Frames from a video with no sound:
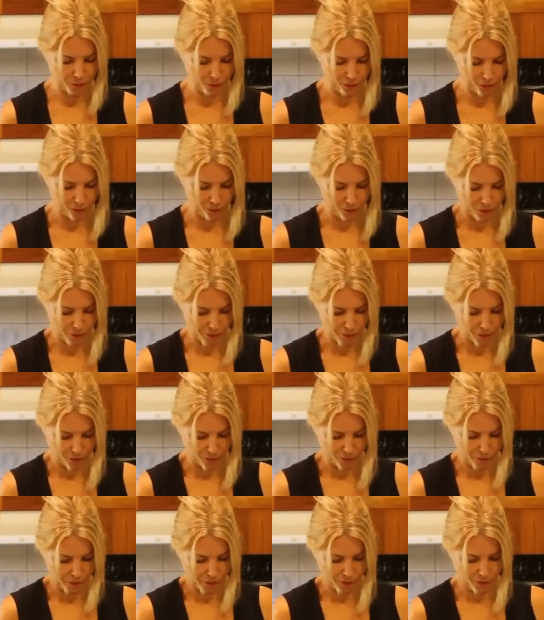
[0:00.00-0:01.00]

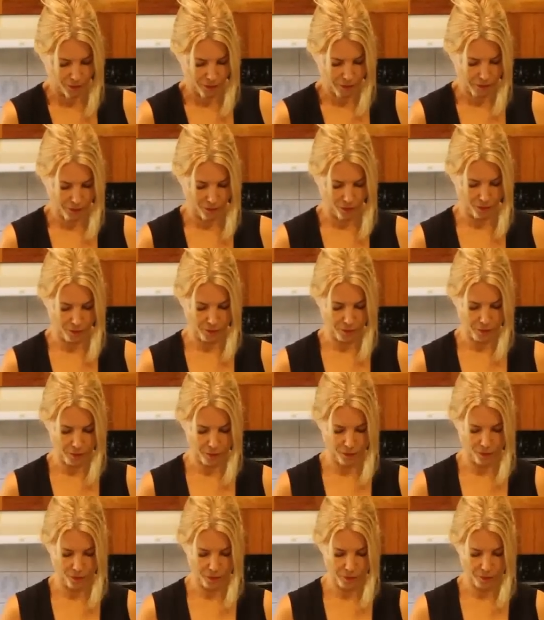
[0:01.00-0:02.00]

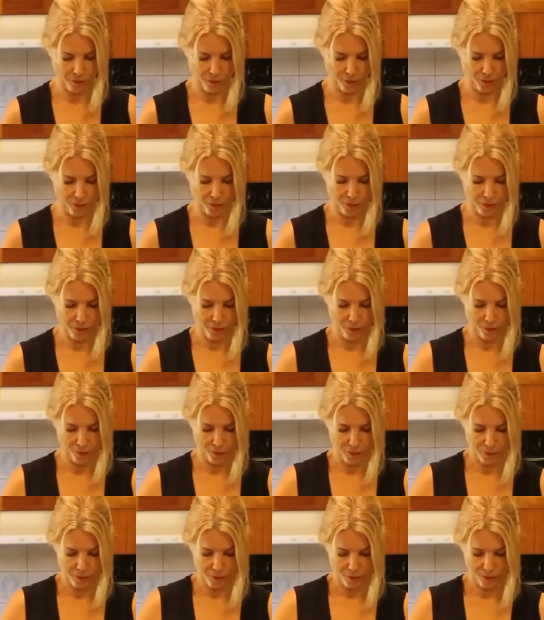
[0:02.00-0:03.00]

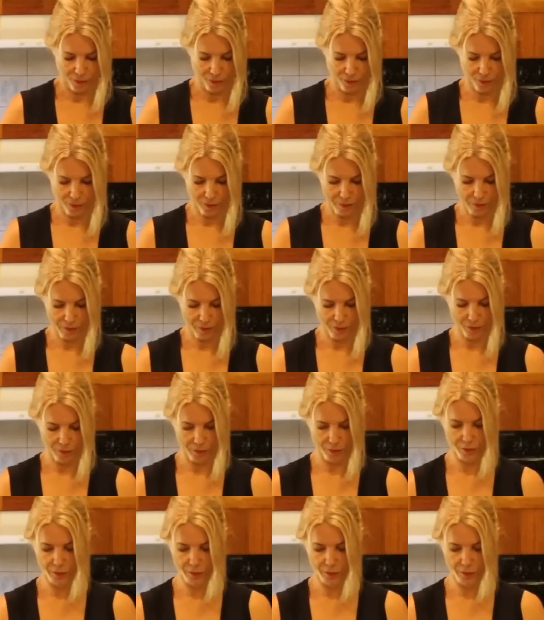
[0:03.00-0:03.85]
Nobody speaks.